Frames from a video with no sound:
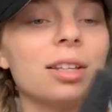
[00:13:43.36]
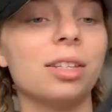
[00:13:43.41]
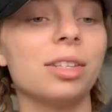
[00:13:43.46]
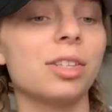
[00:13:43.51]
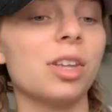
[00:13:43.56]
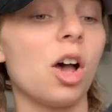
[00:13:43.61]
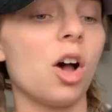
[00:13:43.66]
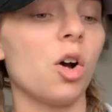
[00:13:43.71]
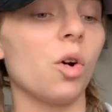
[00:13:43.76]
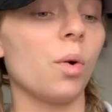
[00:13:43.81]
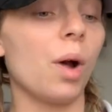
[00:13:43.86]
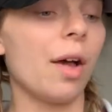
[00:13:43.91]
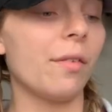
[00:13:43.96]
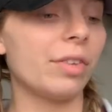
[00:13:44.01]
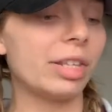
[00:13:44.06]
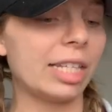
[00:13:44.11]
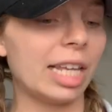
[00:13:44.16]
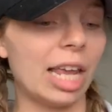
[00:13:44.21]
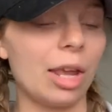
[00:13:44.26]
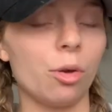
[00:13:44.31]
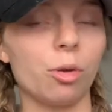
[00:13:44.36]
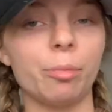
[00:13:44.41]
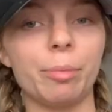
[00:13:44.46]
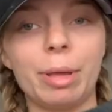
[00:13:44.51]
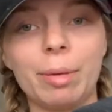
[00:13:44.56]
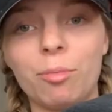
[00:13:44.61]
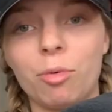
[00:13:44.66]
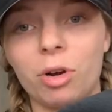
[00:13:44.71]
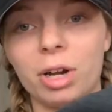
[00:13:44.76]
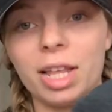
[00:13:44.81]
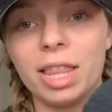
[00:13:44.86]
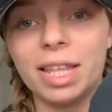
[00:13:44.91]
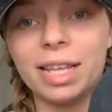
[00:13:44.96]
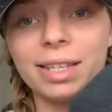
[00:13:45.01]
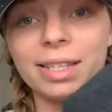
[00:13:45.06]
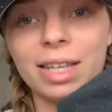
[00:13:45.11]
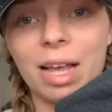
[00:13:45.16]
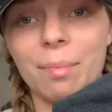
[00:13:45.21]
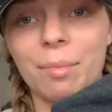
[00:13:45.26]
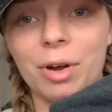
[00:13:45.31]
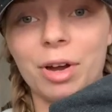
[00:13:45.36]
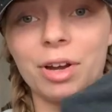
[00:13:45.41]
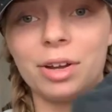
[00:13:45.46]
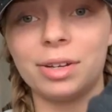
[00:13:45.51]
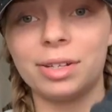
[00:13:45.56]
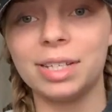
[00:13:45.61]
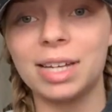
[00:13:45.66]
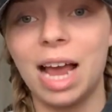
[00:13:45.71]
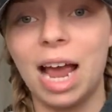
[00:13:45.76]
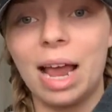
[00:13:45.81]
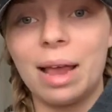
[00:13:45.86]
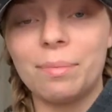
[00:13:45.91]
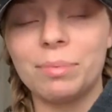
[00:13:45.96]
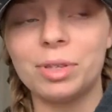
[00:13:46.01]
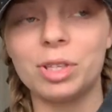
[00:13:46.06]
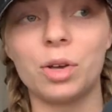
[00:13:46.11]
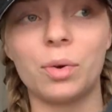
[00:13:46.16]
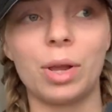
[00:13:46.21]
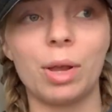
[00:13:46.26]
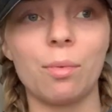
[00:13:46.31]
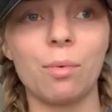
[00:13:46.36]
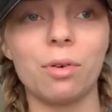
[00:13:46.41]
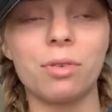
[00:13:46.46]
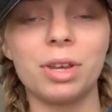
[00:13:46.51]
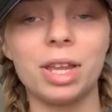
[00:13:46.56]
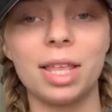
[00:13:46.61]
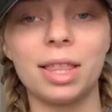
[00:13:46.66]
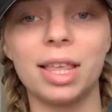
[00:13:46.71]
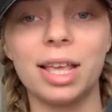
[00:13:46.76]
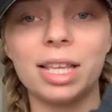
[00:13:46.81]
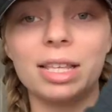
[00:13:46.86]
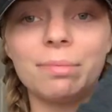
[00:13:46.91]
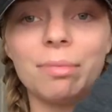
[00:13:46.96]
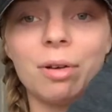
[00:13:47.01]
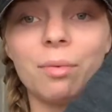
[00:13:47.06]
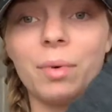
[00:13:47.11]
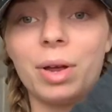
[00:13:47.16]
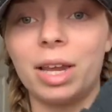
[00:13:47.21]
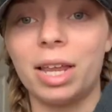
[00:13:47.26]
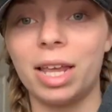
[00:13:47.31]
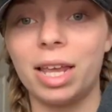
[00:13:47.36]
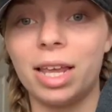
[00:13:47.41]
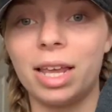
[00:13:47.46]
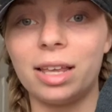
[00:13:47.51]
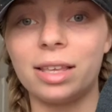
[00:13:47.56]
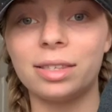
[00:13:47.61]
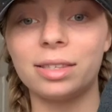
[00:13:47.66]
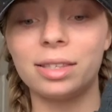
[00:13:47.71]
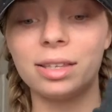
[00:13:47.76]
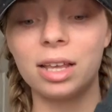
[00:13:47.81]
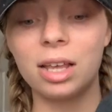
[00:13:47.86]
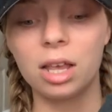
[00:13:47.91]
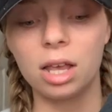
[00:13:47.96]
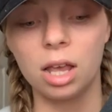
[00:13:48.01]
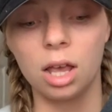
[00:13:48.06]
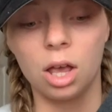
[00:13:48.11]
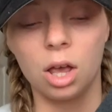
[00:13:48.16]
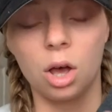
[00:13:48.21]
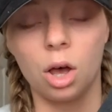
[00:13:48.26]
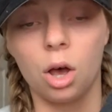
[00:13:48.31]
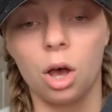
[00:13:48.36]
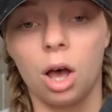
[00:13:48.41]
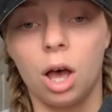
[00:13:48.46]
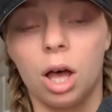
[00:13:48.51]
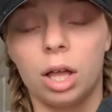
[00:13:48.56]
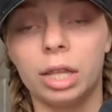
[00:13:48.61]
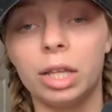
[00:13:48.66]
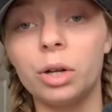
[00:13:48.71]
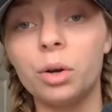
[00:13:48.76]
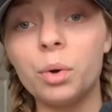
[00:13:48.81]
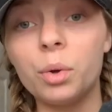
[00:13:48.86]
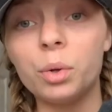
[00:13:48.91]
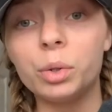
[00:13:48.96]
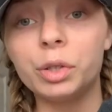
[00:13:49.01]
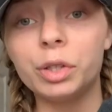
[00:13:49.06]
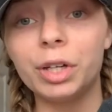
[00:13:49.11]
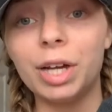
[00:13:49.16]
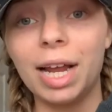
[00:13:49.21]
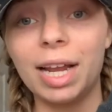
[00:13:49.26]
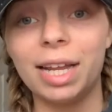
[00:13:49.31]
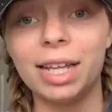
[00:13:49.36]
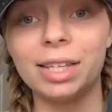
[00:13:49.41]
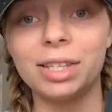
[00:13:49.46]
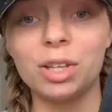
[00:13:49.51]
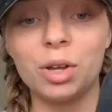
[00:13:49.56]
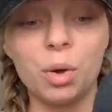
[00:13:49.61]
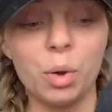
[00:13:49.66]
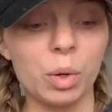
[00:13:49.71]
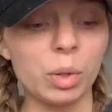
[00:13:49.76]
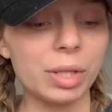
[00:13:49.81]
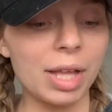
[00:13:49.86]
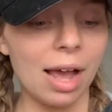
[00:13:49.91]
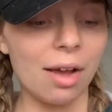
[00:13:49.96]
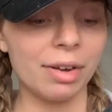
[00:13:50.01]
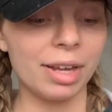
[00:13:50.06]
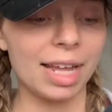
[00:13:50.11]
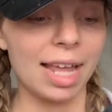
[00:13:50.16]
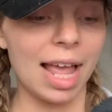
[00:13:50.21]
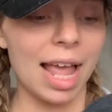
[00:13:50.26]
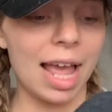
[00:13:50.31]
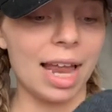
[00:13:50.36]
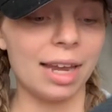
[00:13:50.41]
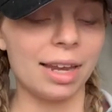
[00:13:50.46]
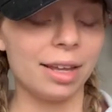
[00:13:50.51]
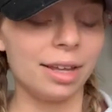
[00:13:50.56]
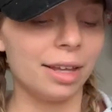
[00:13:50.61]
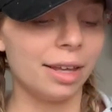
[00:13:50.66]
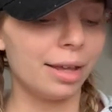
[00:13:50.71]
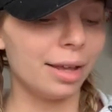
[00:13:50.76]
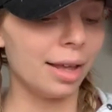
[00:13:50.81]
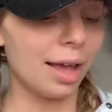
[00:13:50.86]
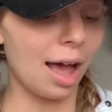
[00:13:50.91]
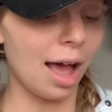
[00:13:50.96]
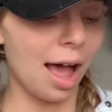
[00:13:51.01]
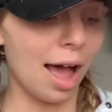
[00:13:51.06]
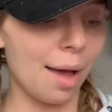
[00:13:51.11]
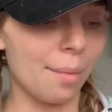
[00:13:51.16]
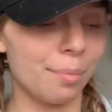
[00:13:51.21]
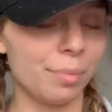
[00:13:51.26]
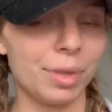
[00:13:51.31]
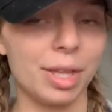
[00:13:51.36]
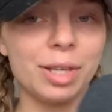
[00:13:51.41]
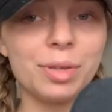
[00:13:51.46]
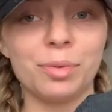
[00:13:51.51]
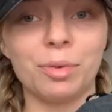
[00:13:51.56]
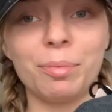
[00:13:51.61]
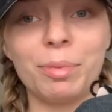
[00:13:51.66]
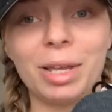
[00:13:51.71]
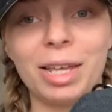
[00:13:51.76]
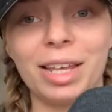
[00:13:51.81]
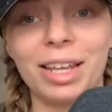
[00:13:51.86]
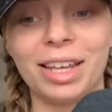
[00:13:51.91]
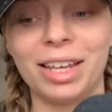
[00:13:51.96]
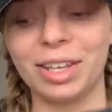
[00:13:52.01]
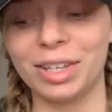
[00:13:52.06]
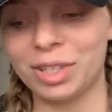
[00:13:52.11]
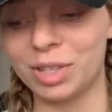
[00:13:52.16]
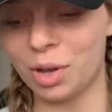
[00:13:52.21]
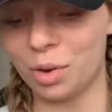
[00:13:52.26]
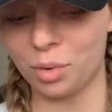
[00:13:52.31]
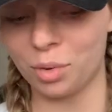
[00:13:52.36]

So obviously he will be born in the summertime, so he won't need this, but when he's a little older and it's cold out again, this will be so